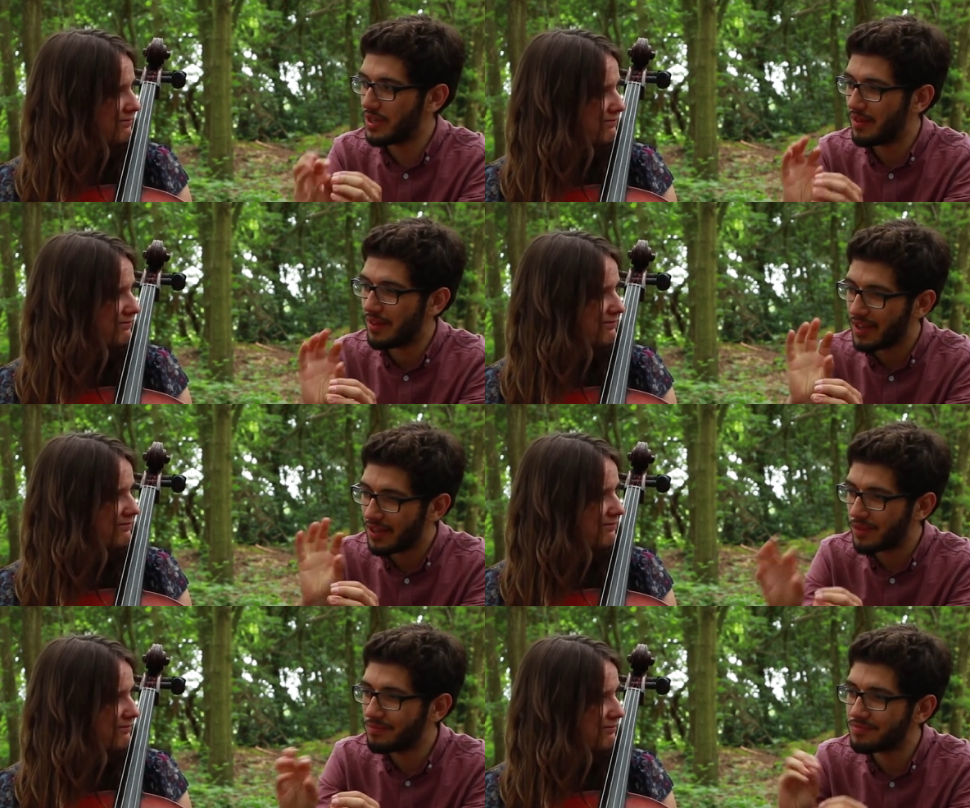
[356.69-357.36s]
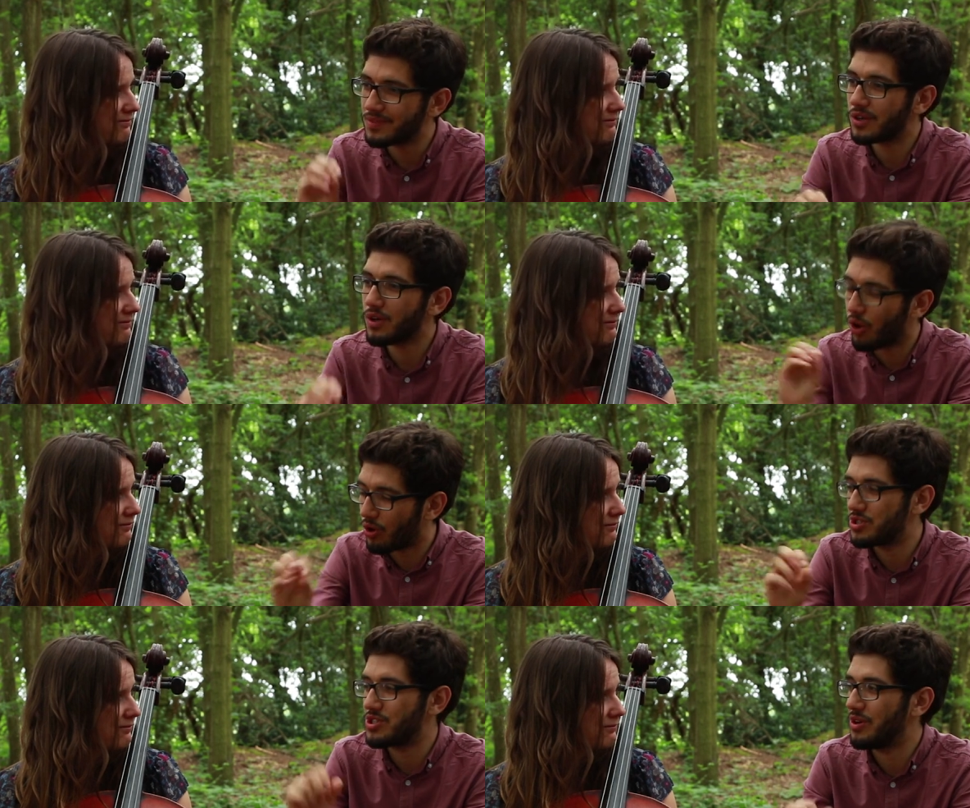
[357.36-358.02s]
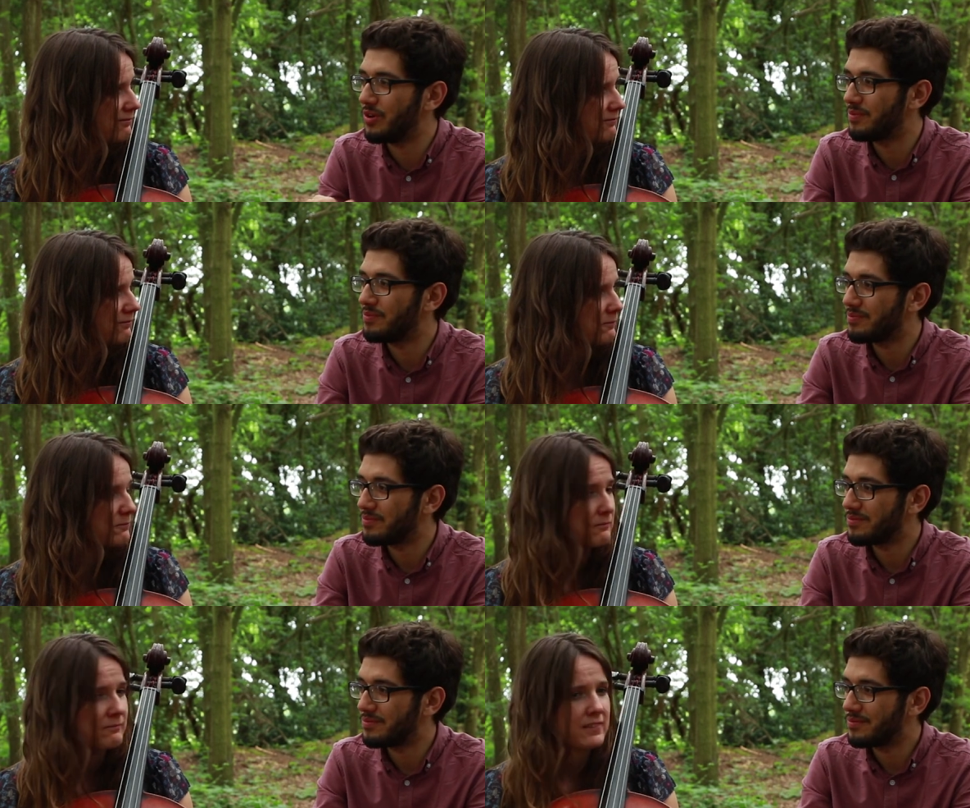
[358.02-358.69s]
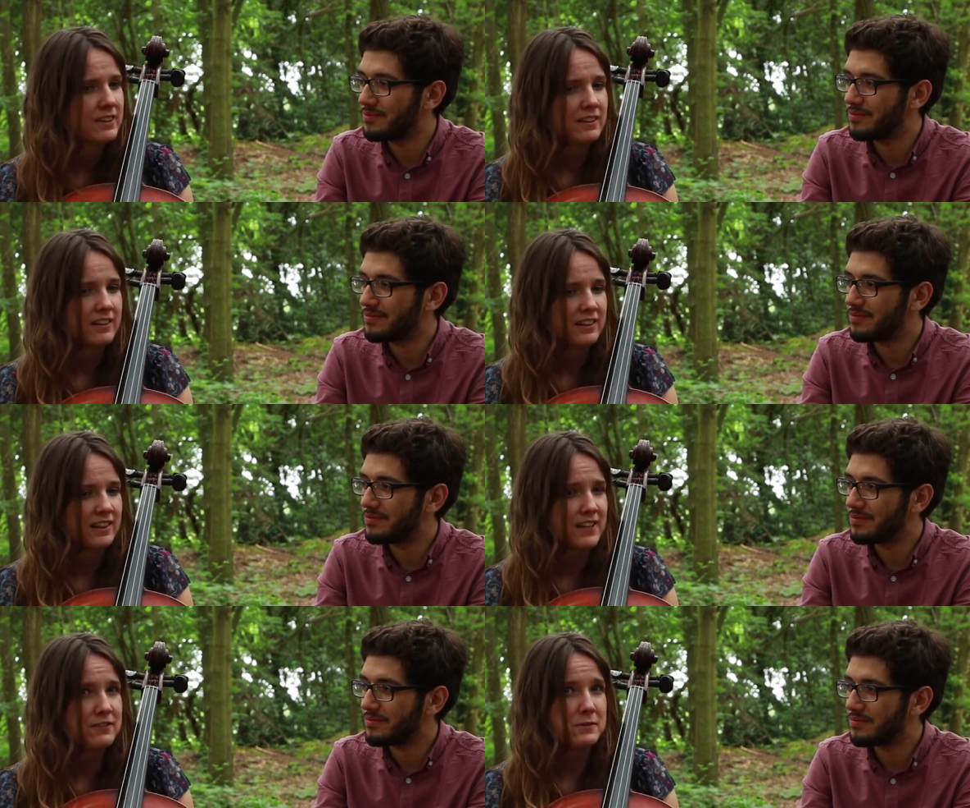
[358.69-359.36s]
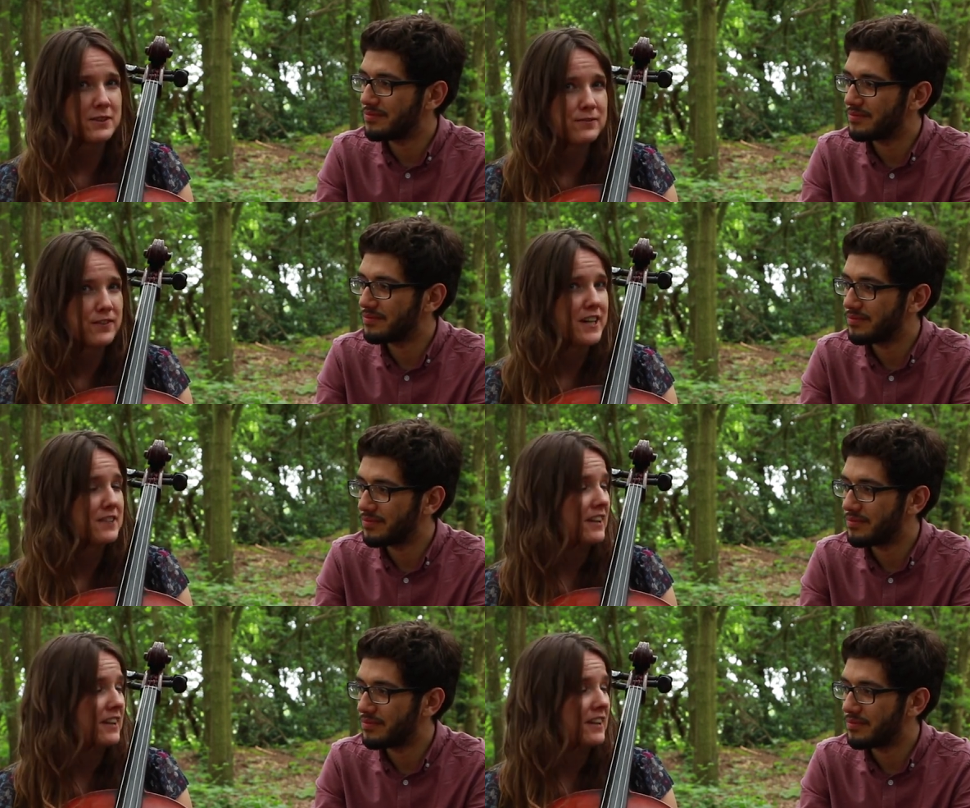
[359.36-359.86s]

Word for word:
Speaker 1: there, like caught
Speaker 2: Everyone's very